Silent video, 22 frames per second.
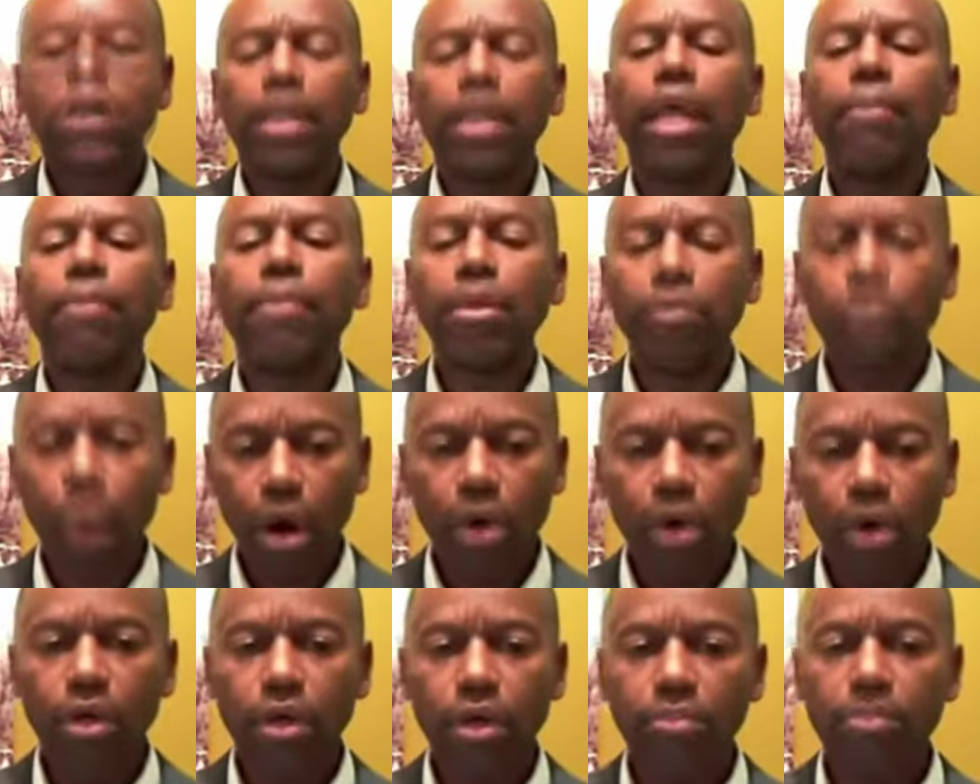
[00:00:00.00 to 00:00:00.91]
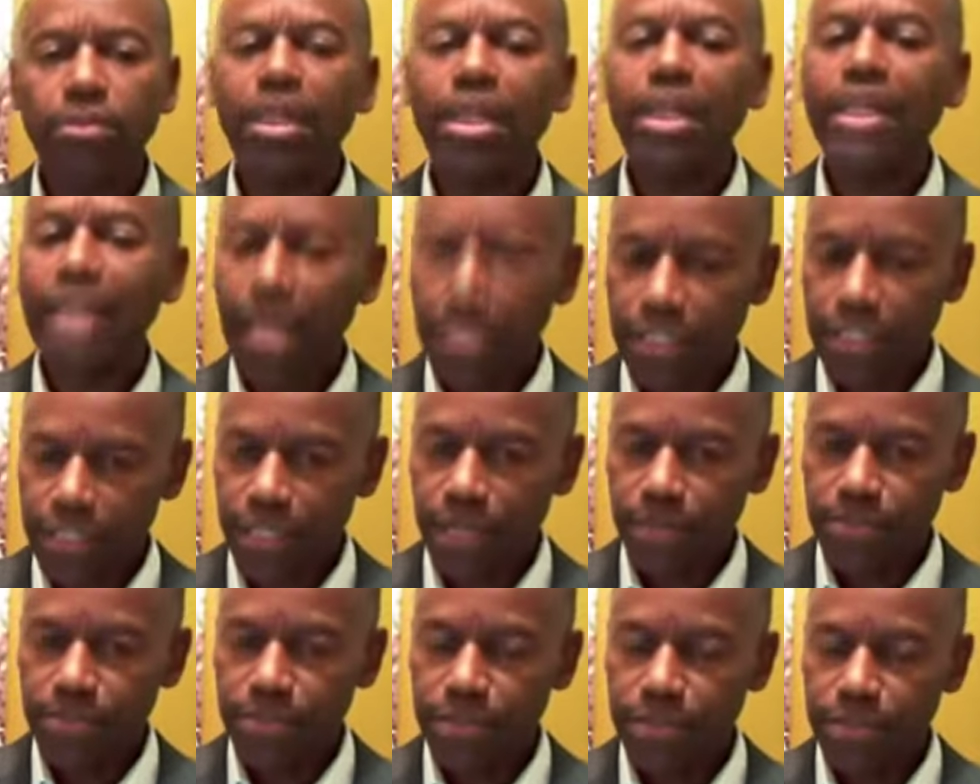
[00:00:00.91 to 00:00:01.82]
Let me welcome the legend
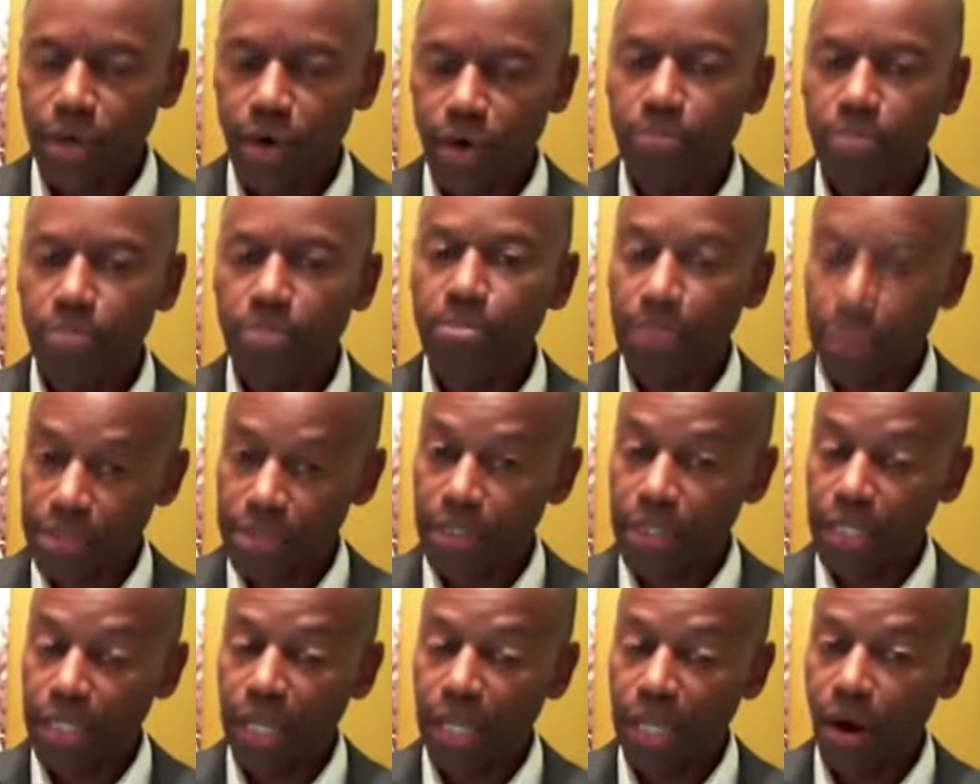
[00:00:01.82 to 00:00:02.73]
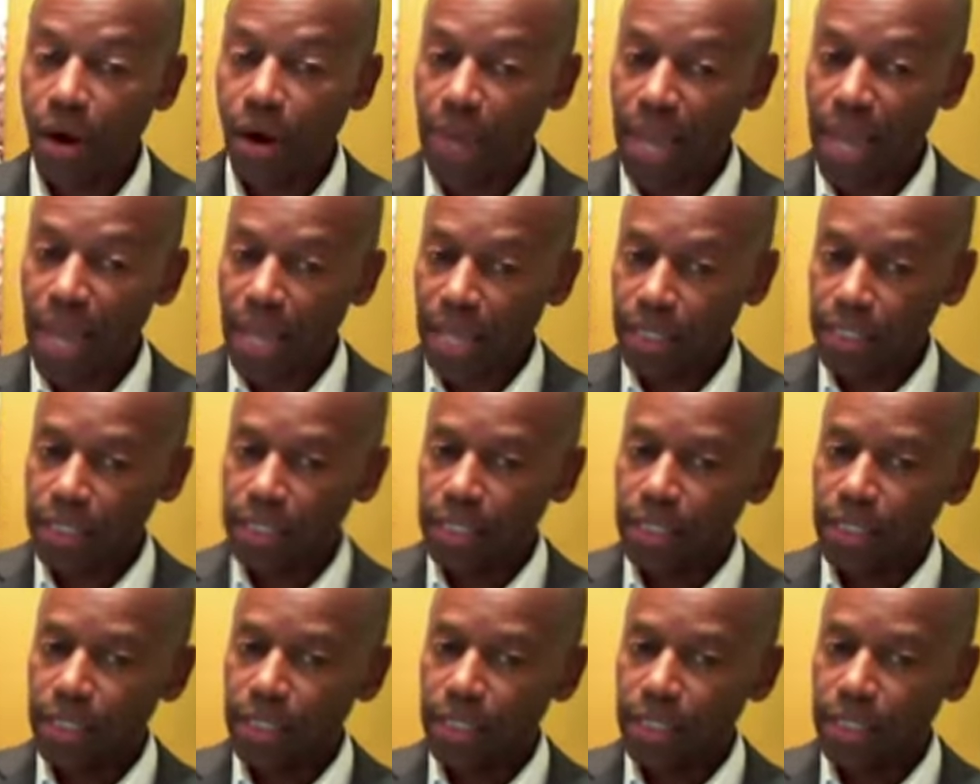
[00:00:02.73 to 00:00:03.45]
himself, Mr. Leon Bailey.